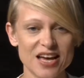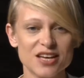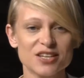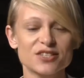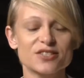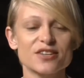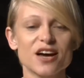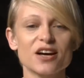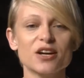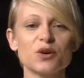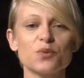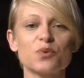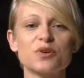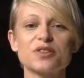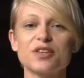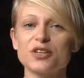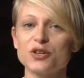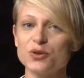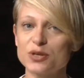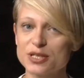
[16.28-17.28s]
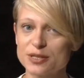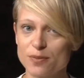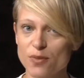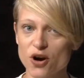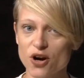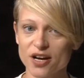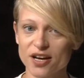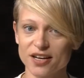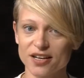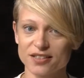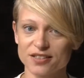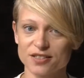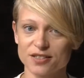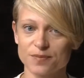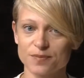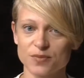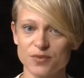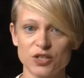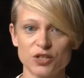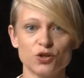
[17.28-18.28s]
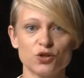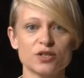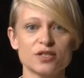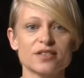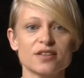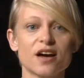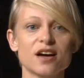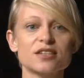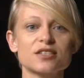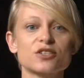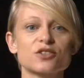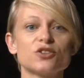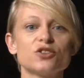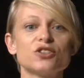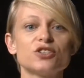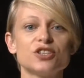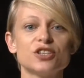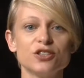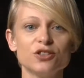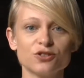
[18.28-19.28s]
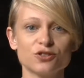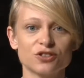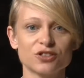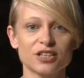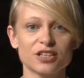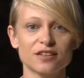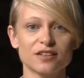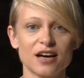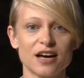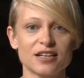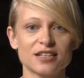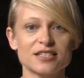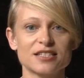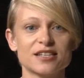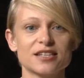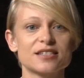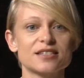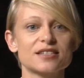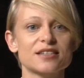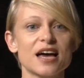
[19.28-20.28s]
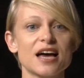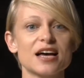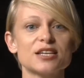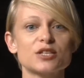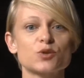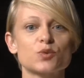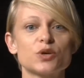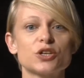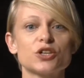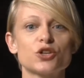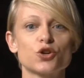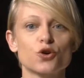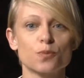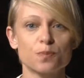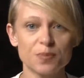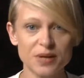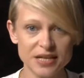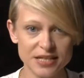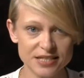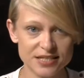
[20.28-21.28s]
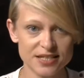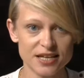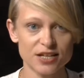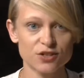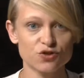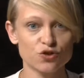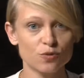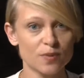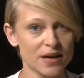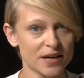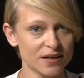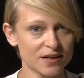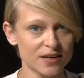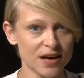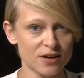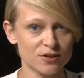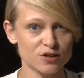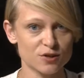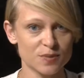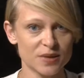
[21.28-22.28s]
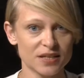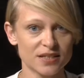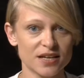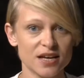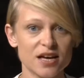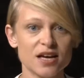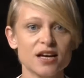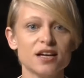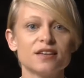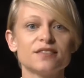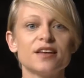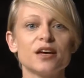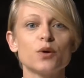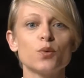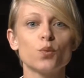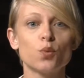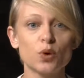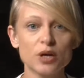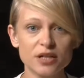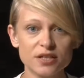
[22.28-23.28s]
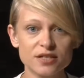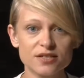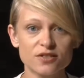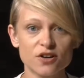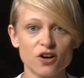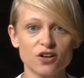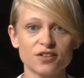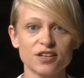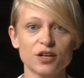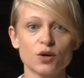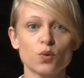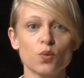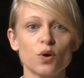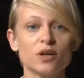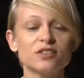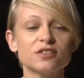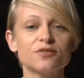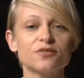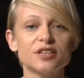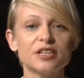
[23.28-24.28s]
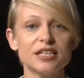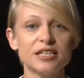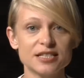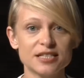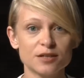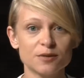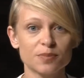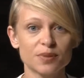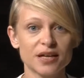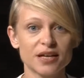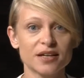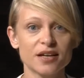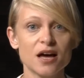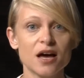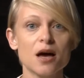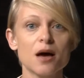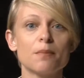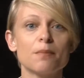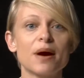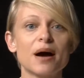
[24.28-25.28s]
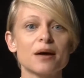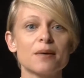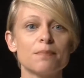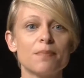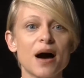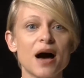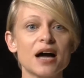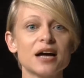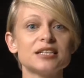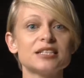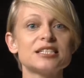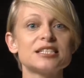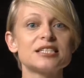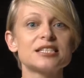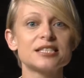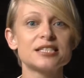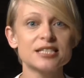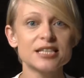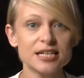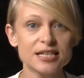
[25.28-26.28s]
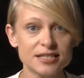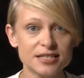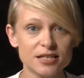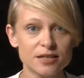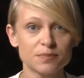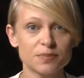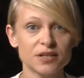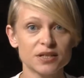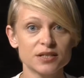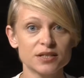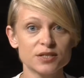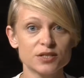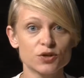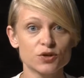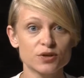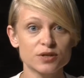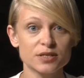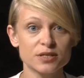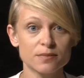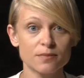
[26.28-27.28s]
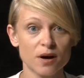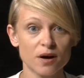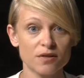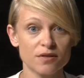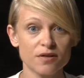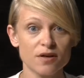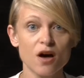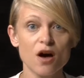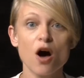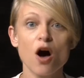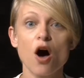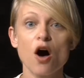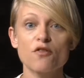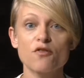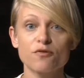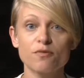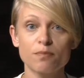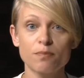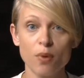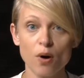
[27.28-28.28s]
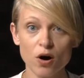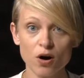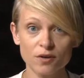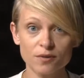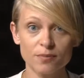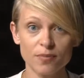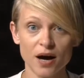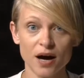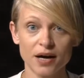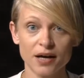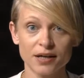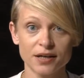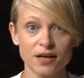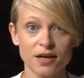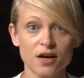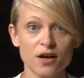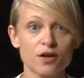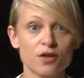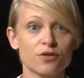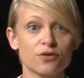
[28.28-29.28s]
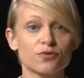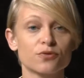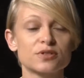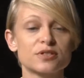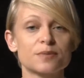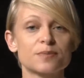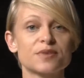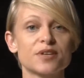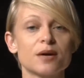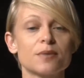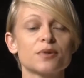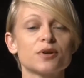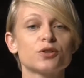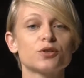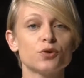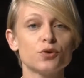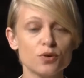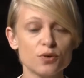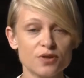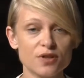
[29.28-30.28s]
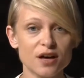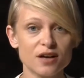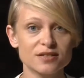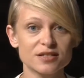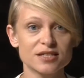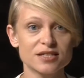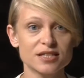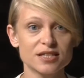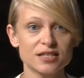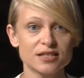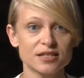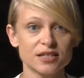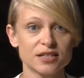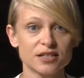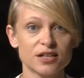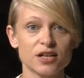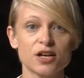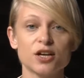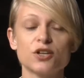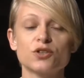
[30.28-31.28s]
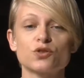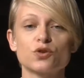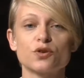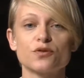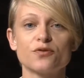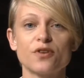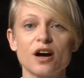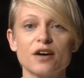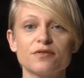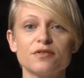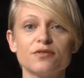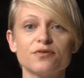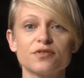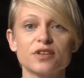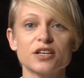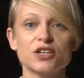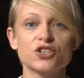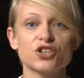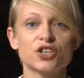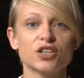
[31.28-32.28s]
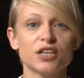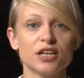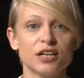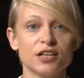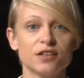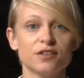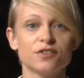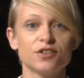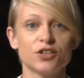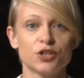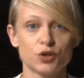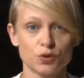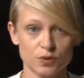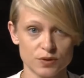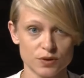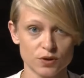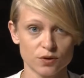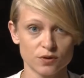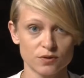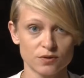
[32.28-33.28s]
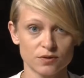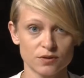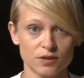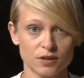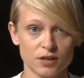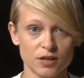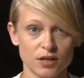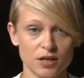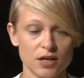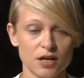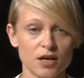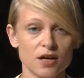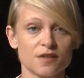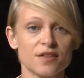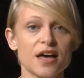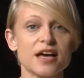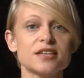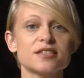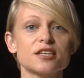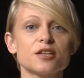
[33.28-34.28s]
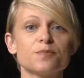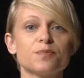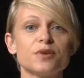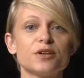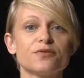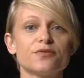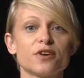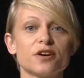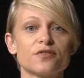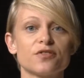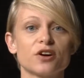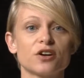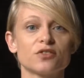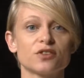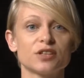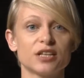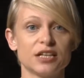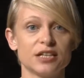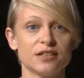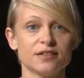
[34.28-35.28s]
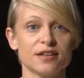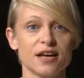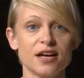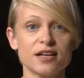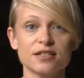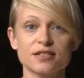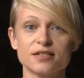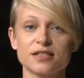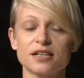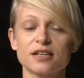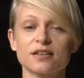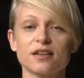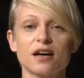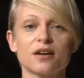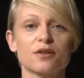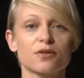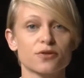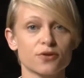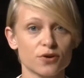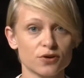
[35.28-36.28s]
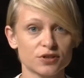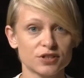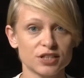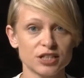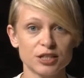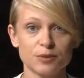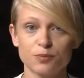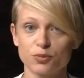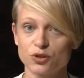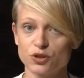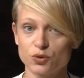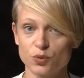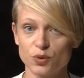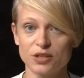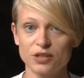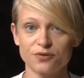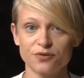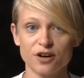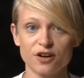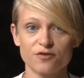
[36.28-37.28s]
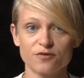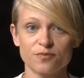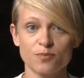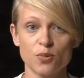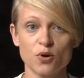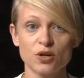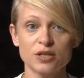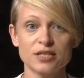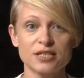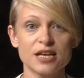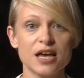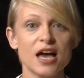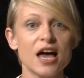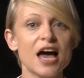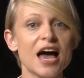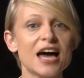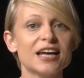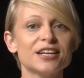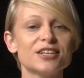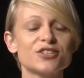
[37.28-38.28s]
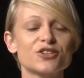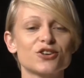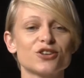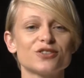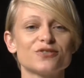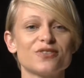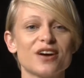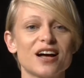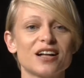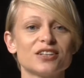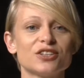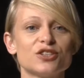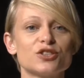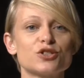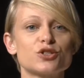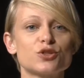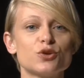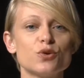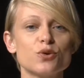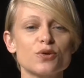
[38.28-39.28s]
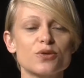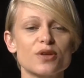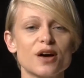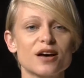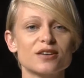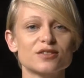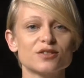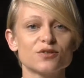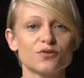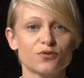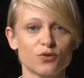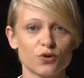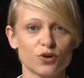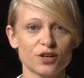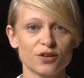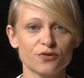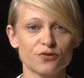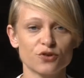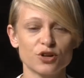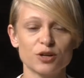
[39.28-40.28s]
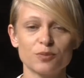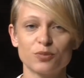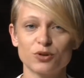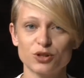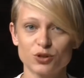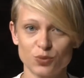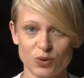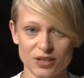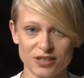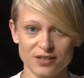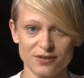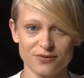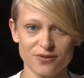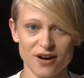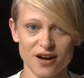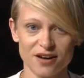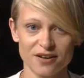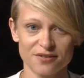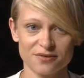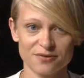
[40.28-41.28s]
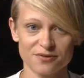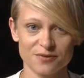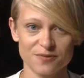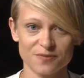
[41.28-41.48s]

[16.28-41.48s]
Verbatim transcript: Starting with the US market. US stocks continue to decline since last week. European Central Bank announcement they will start the quantitative easing plan by buying 60 billion euros a month of bond buying through September 2016 to revive inflation in the eurozone. The S&P 500 index declined 13.25 points and its current value is 2043.25.